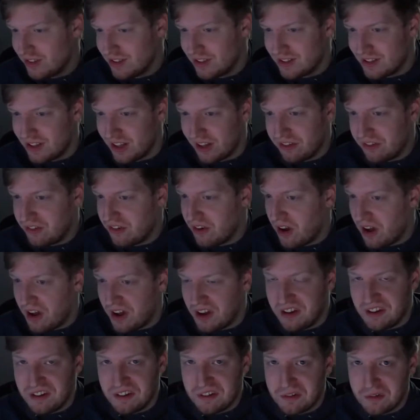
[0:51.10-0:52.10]
that's
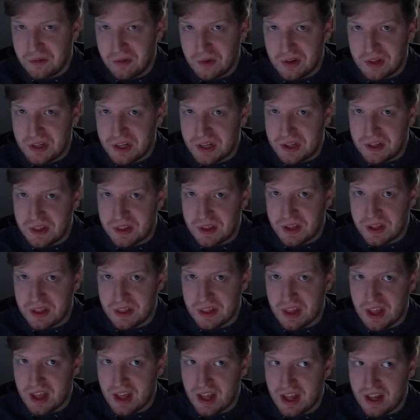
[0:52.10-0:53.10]
not really anything
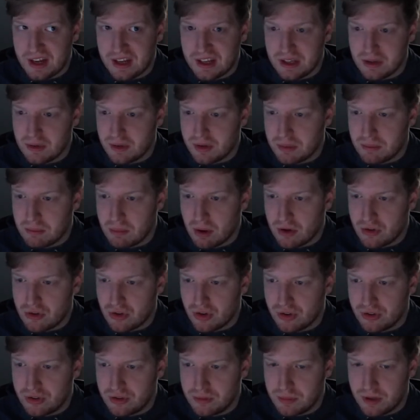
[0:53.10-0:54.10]
that you can budge
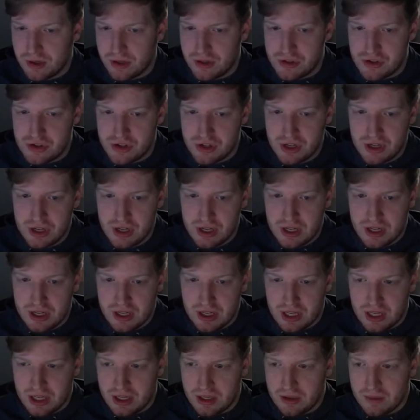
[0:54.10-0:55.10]
on too much.
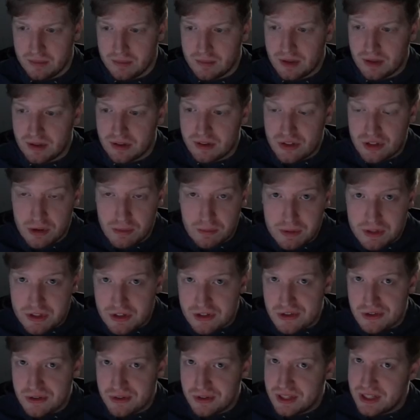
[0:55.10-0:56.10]
There are some
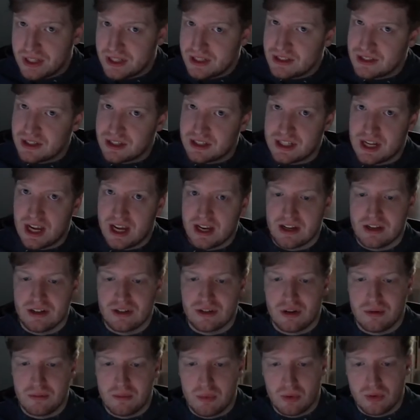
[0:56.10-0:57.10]
positional things like tagging
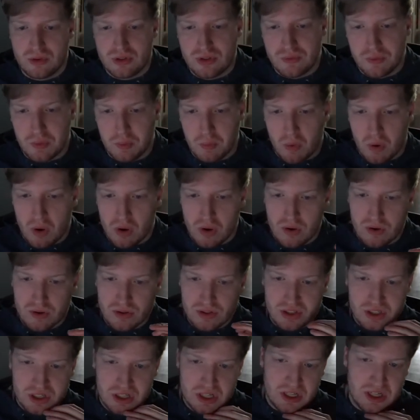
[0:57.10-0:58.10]
Stoneborns over
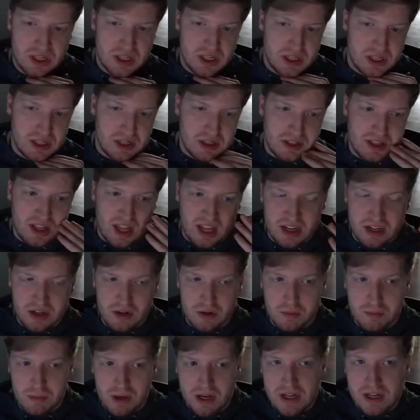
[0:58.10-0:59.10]
walls that you
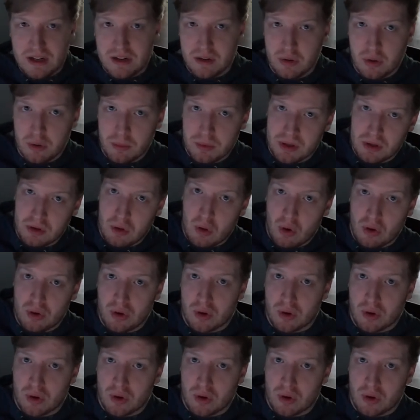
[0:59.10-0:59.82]
may need a little bit longer